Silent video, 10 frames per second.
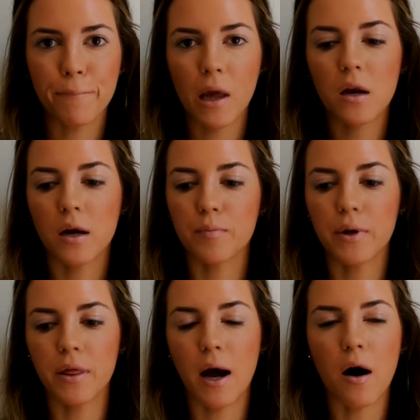And I put
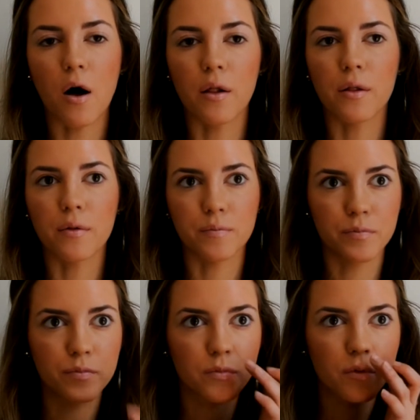that all
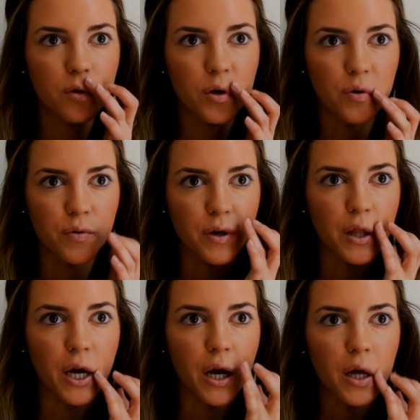over
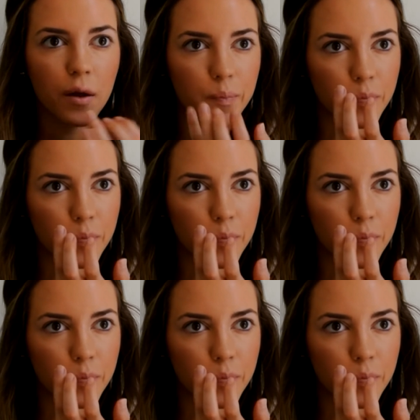that.